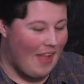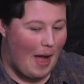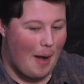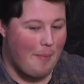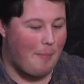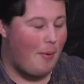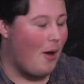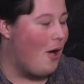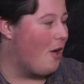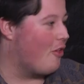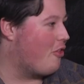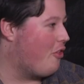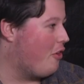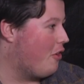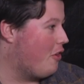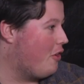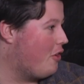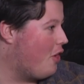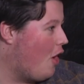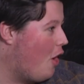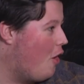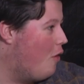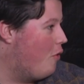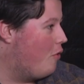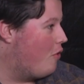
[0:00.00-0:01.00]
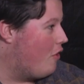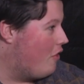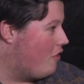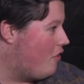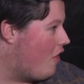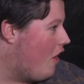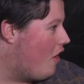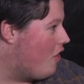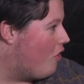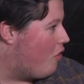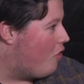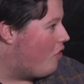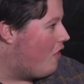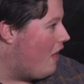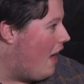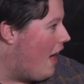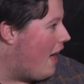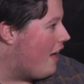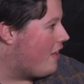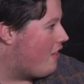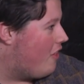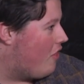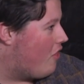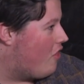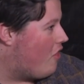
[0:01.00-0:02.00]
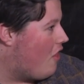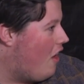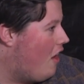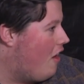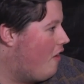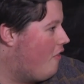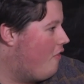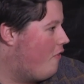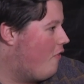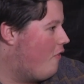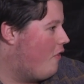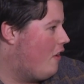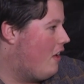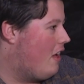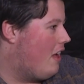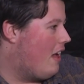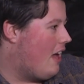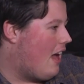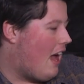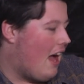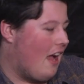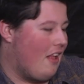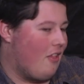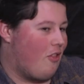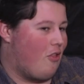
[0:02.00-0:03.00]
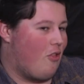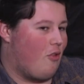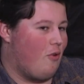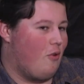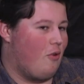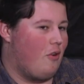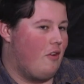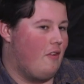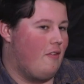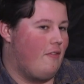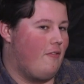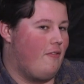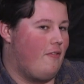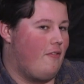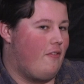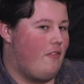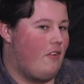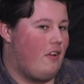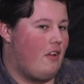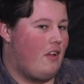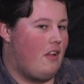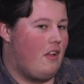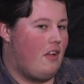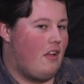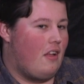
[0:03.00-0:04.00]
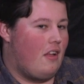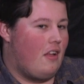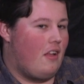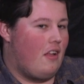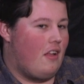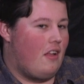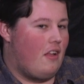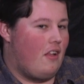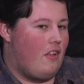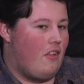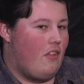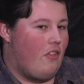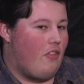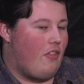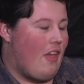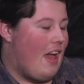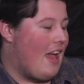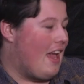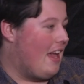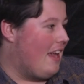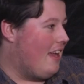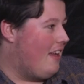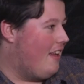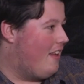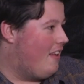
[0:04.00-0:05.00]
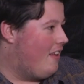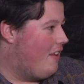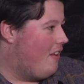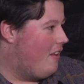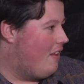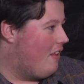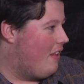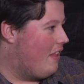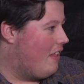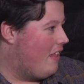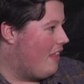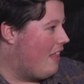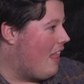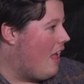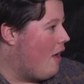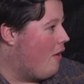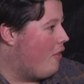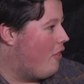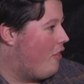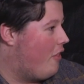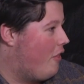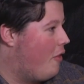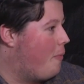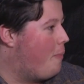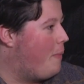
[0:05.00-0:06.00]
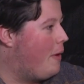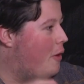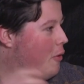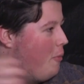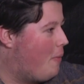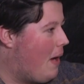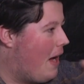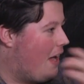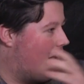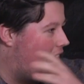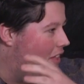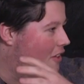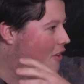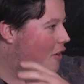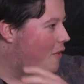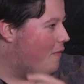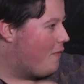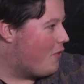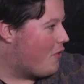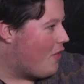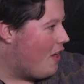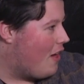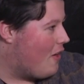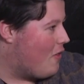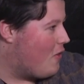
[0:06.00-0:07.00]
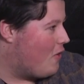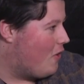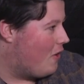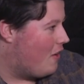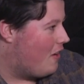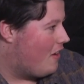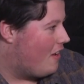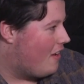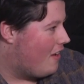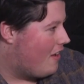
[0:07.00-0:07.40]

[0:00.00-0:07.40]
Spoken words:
And then that person goes and does the actor stuff, and sort of they're the middleman in the conversation,